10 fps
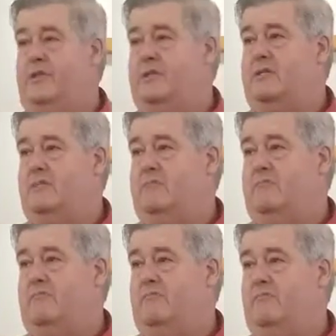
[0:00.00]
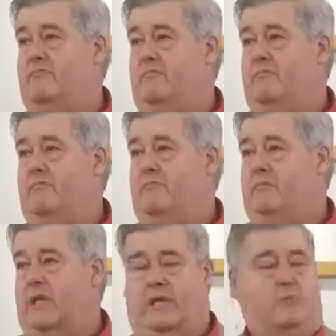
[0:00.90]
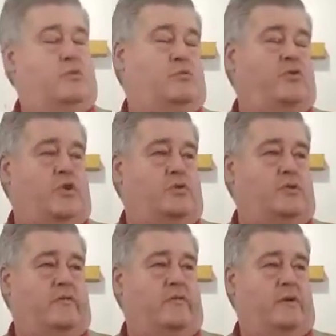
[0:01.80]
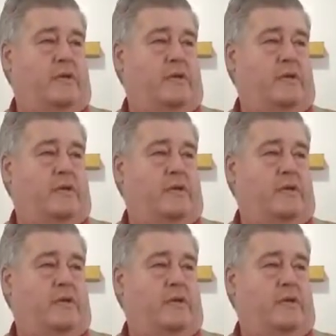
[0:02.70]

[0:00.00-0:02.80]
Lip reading: us, like he was with Joseph.